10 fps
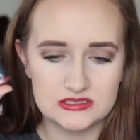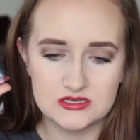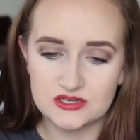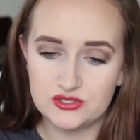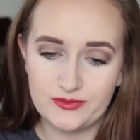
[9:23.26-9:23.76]
It's
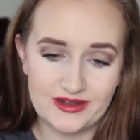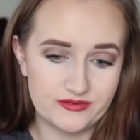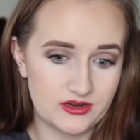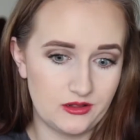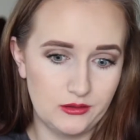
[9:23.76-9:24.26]
not too bad of
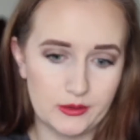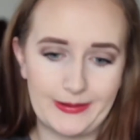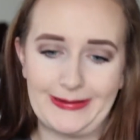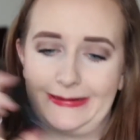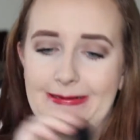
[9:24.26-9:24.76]
a color,
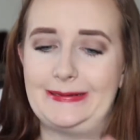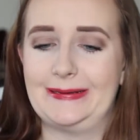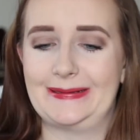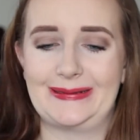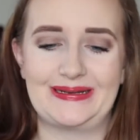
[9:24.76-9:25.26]
it's
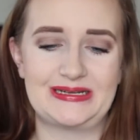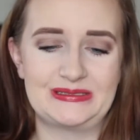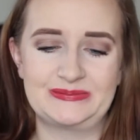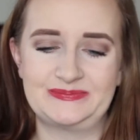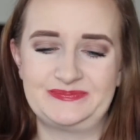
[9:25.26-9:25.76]
just
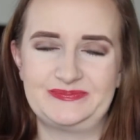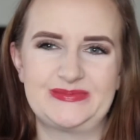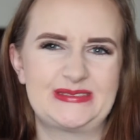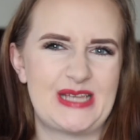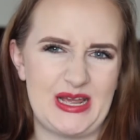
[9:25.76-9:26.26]

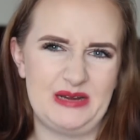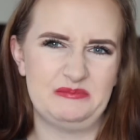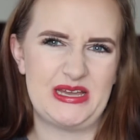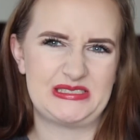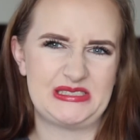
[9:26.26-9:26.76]
kind of
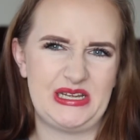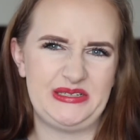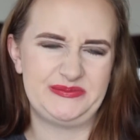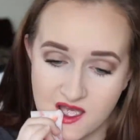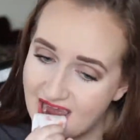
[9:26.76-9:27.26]
messy.